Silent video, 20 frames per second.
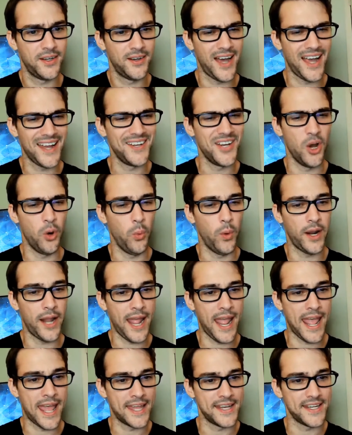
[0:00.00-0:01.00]
I know what a
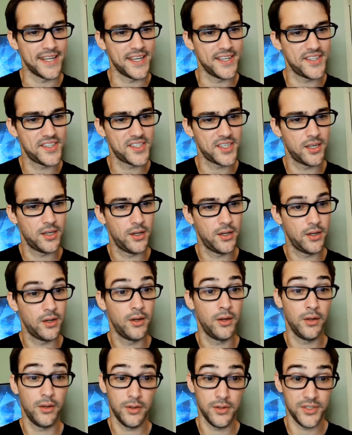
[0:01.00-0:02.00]
hand is.
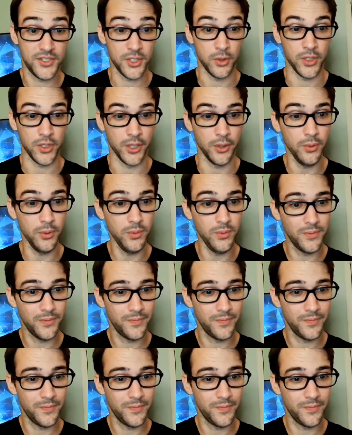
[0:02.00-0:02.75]
Do you?